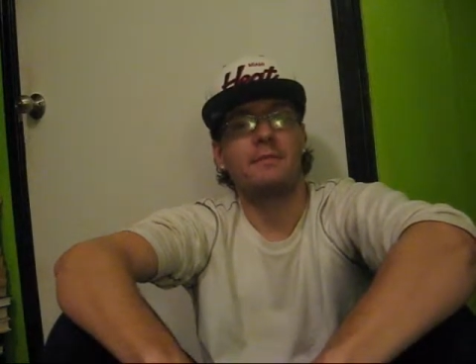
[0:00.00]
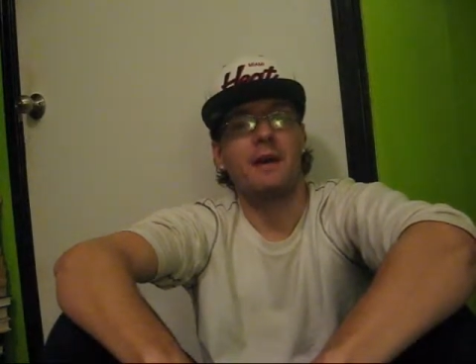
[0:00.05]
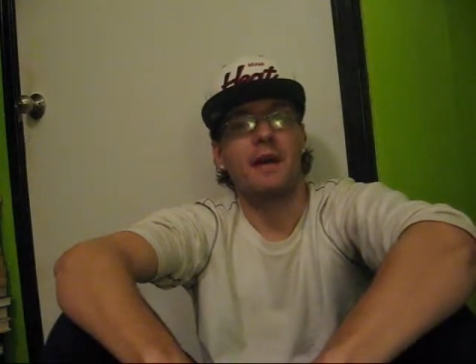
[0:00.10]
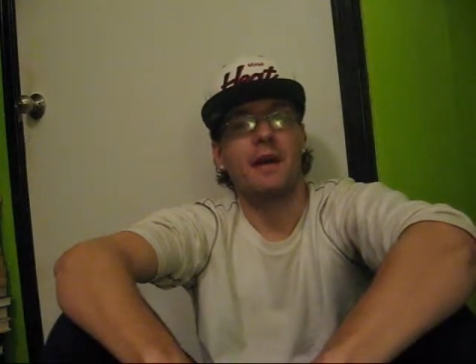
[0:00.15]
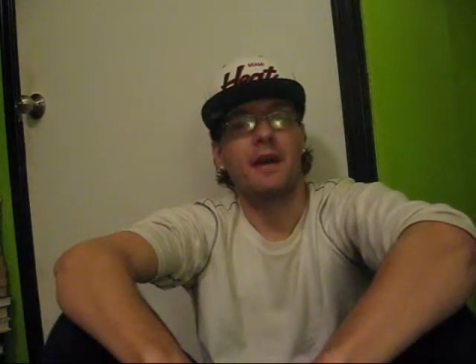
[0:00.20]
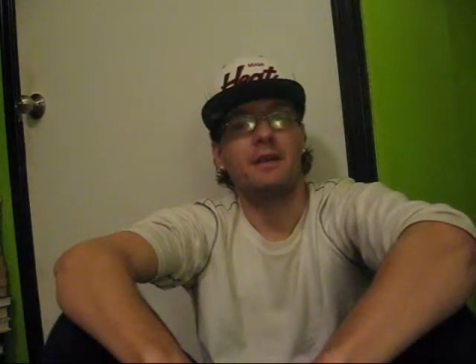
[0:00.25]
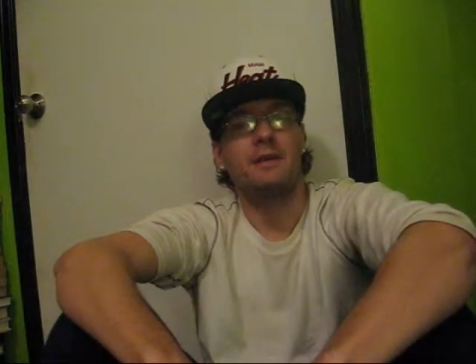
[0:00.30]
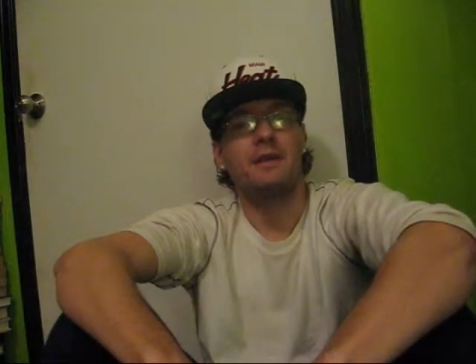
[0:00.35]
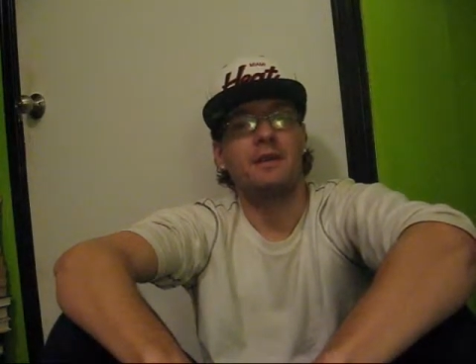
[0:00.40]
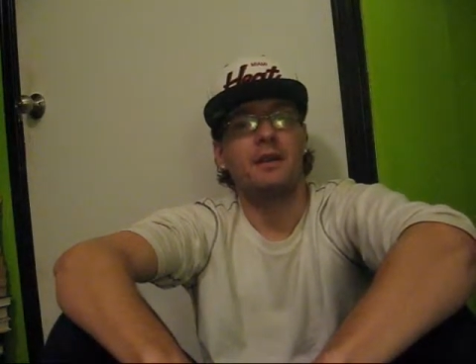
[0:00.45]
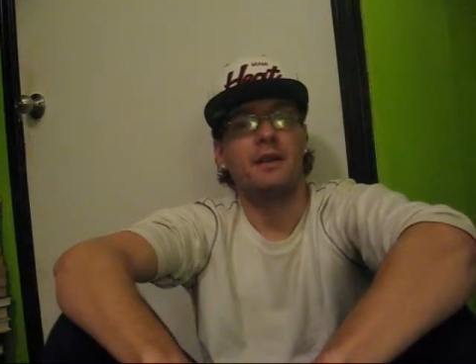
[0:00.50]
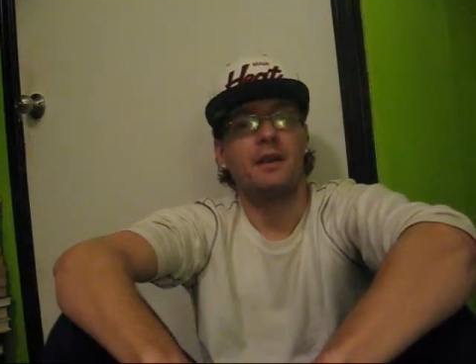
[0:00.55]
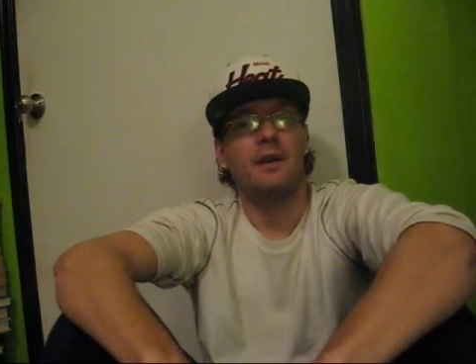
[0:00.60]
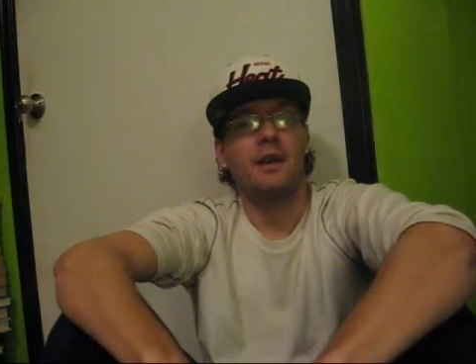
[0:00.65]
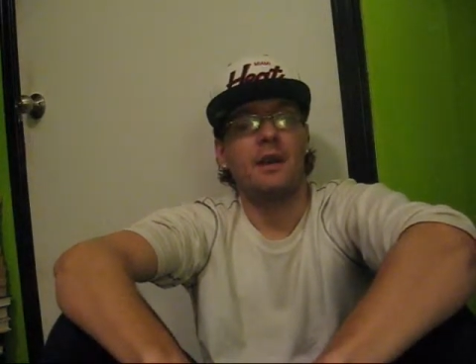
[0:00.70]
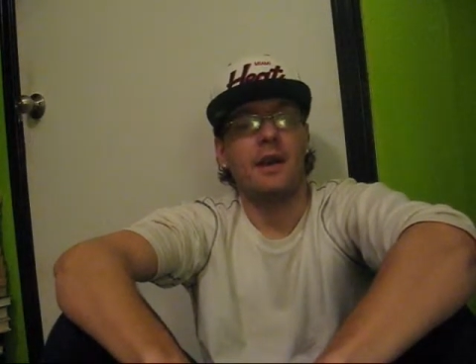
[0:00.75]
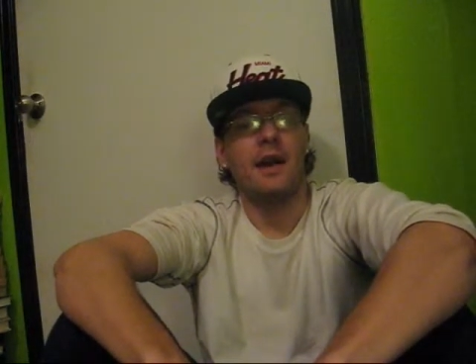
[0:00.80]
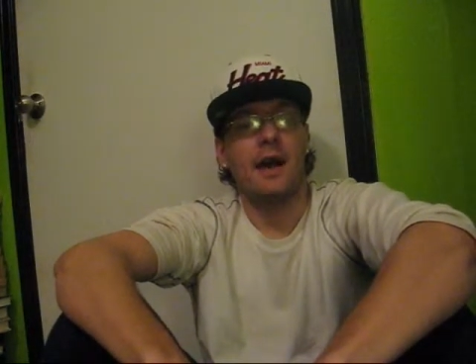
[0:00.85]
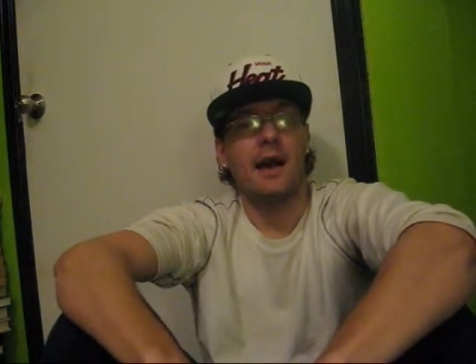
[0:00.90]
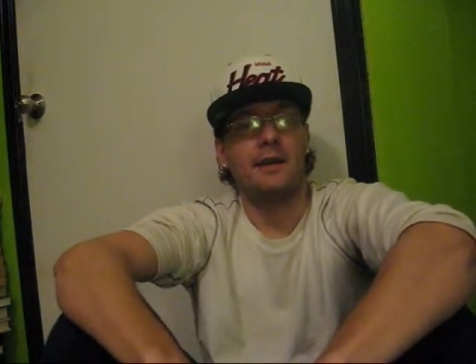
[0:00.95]
match
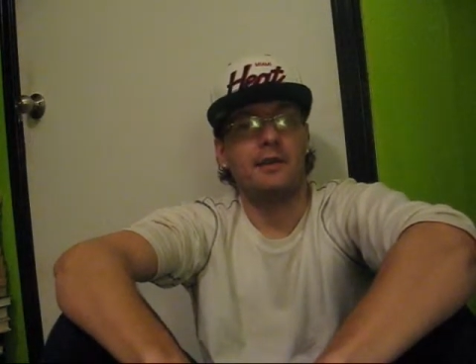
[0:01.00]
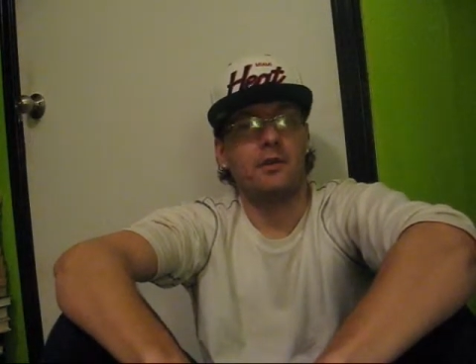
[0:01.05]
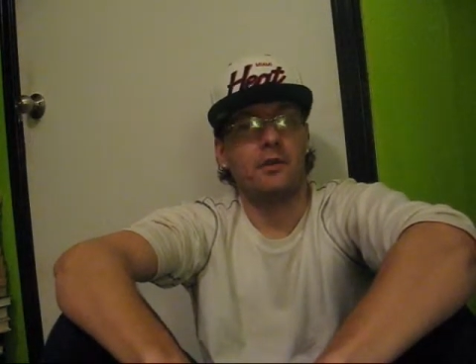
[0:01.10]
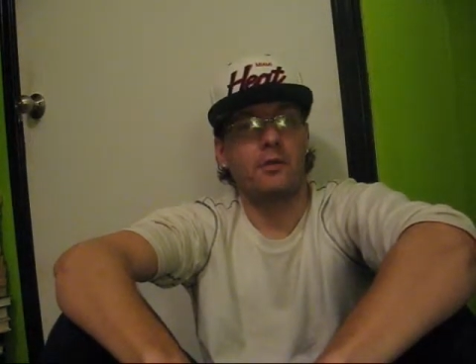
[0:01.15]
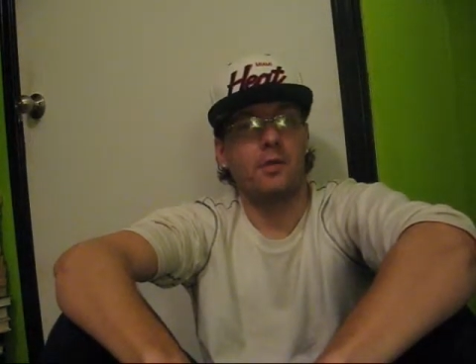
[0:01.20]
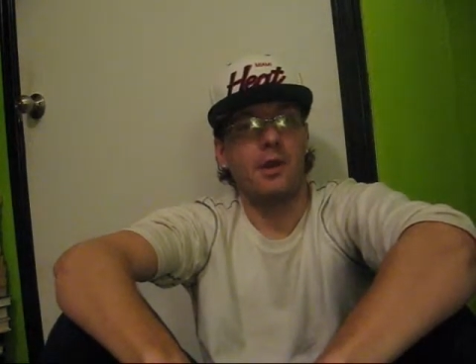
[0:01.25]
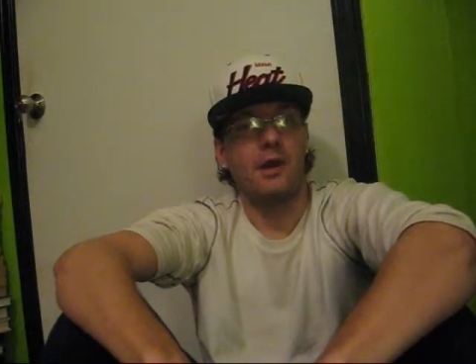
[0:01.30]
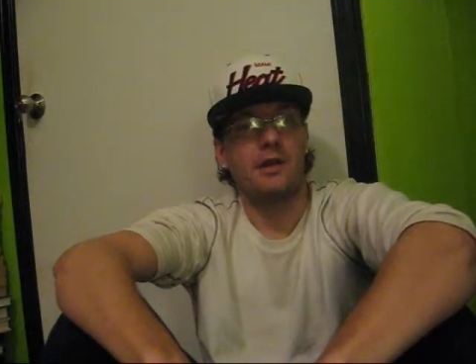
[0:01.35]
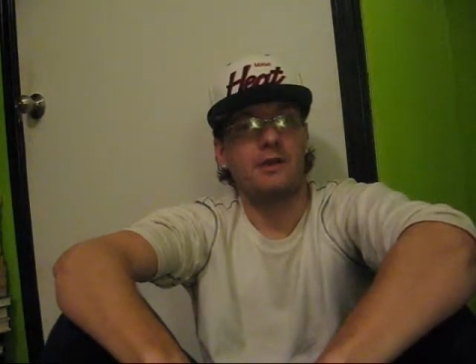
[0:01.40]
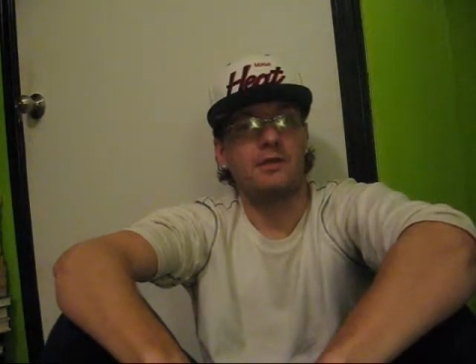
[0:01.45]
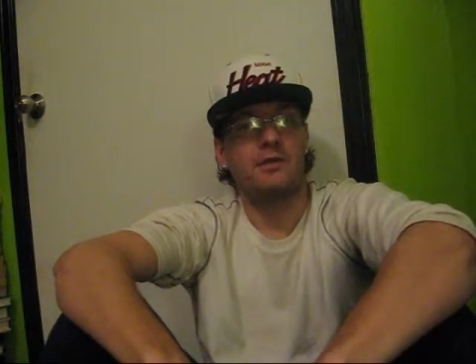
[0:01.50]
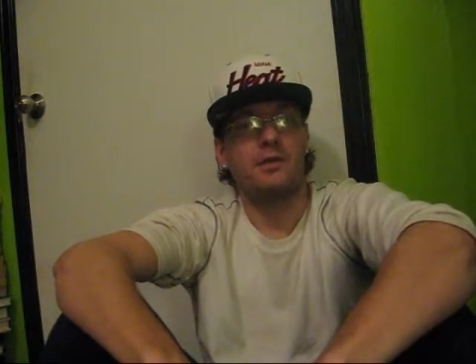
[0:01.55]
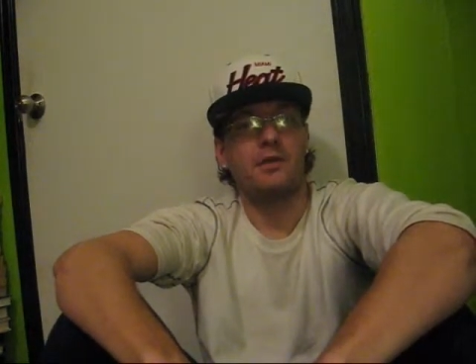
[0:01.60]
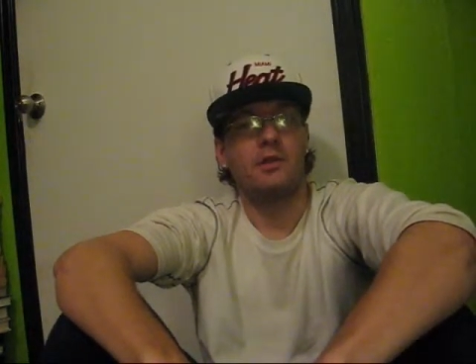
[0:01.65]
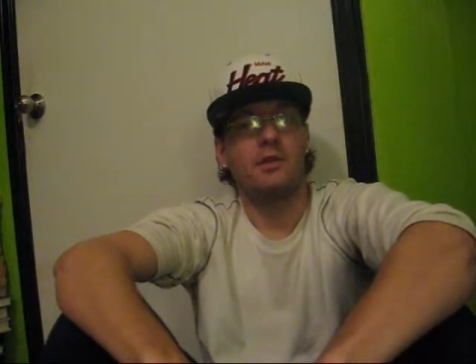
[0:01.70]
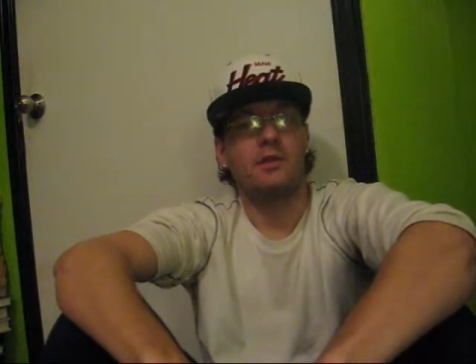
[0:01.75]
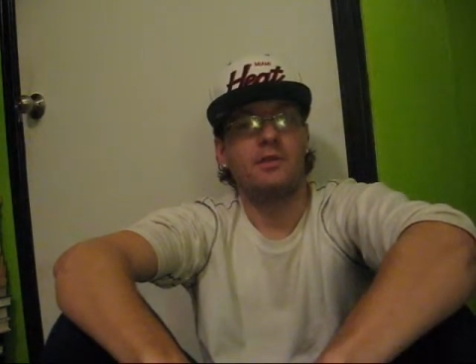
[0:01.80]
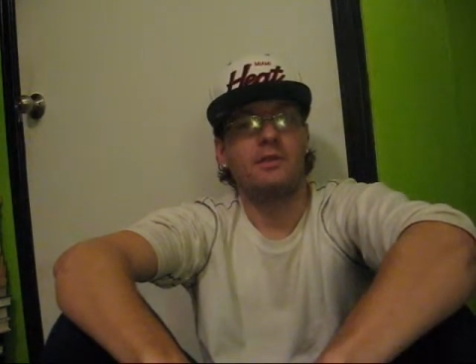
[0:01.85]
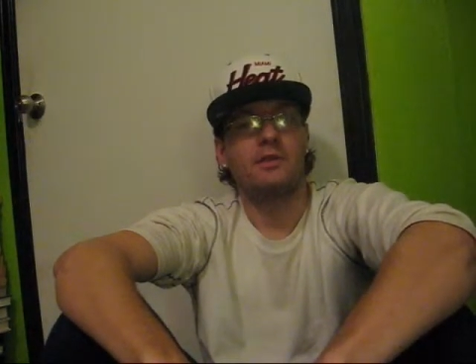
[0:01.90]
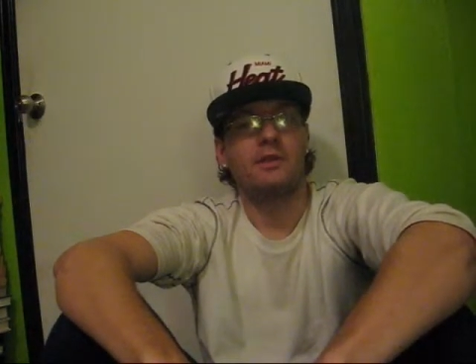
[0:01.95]
at your
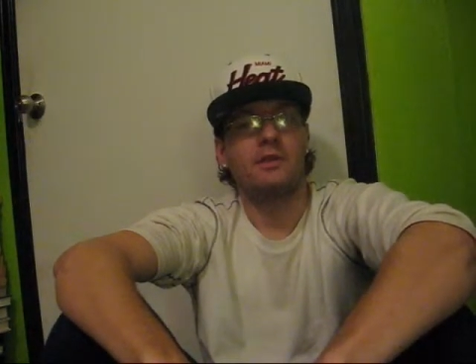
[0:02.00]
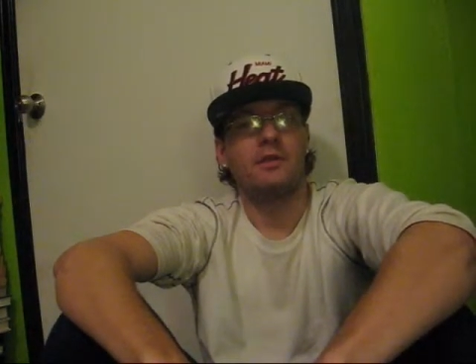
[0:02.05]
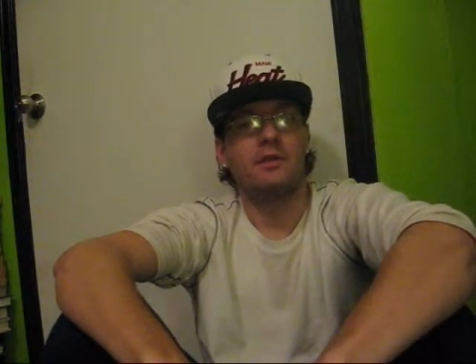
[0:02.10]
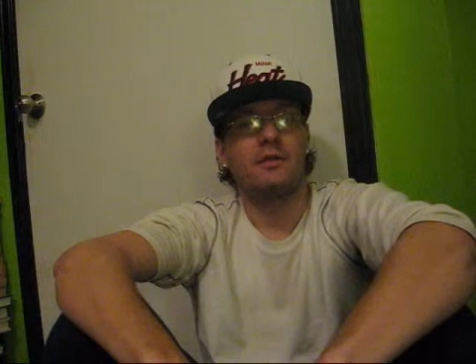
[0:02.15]
regionals